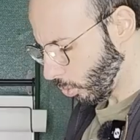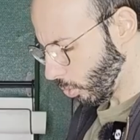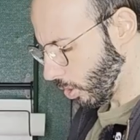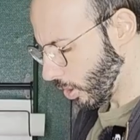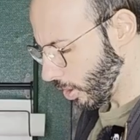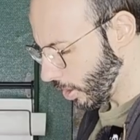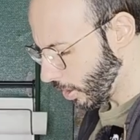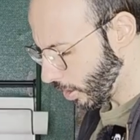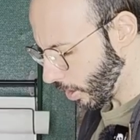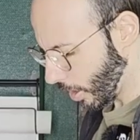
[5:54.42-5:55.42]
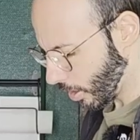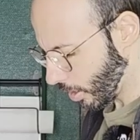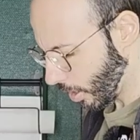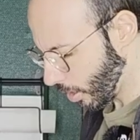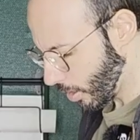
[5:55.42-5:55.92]
to 3 and
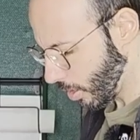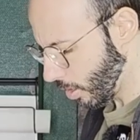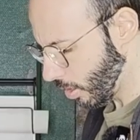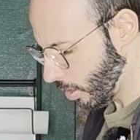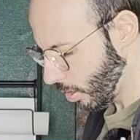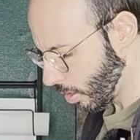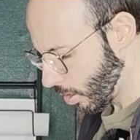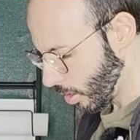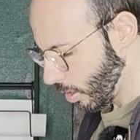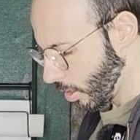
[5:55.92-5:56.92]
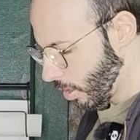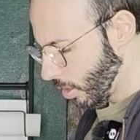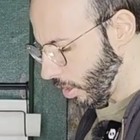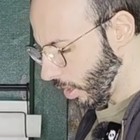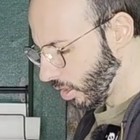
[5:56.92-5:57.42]
then
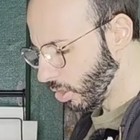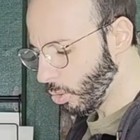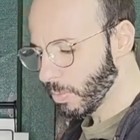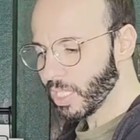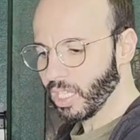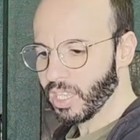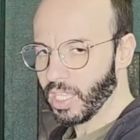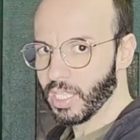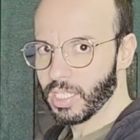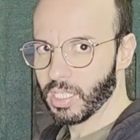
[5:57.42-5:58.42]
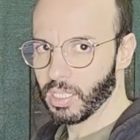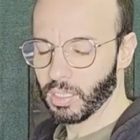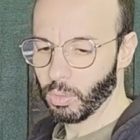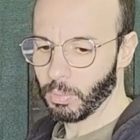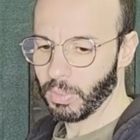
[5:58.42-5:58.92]
like cubes like this.
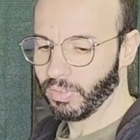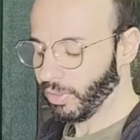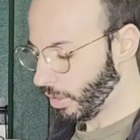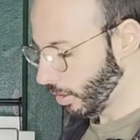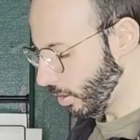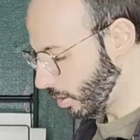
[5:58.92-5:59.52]
It will be fine.